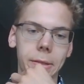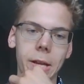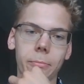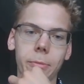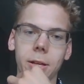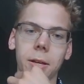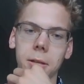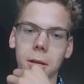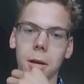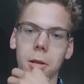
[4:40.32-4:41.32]
Now my
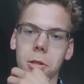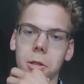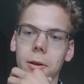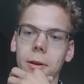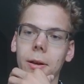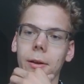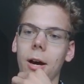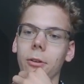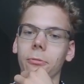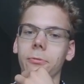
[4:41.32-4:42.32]
king is
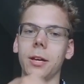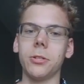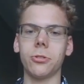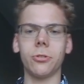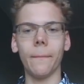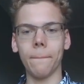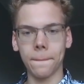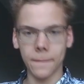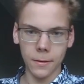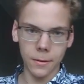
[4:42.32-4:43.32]
out of danger.
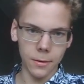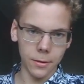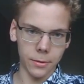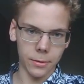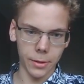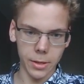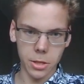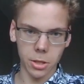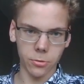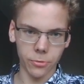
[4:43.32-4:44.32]
Knight
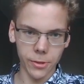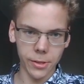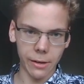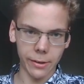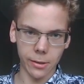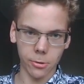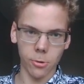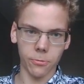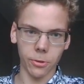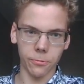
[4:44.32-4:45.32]
c3, now I can
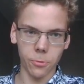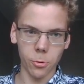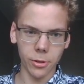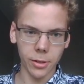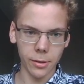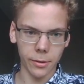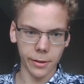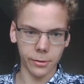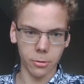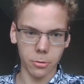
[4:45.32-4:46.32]
go for the fork. I
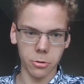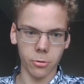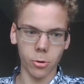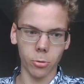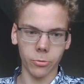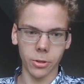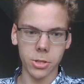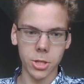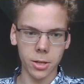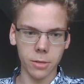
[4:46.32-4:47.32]
can also go for the
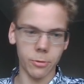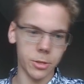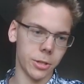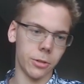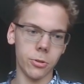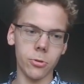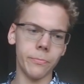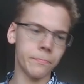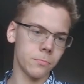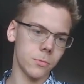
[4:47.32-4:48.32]
check, which I
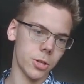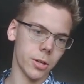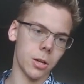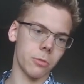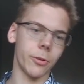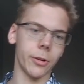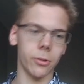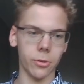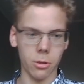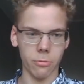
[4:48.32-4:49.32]
do. Check is very
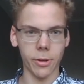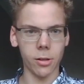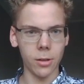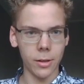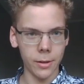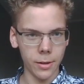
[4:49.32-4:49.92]
good as well.